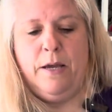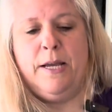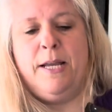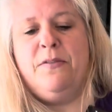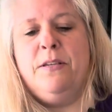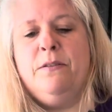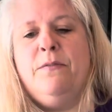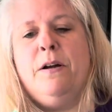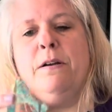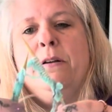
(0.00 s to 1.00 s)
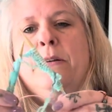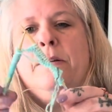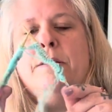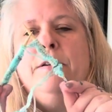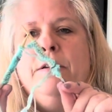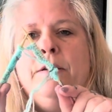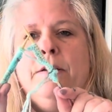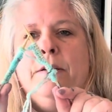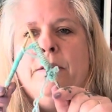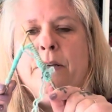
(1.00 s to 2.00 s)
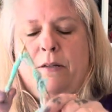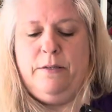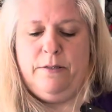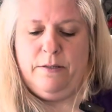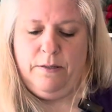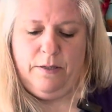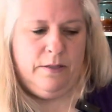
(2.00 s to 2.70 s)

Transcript: got this far because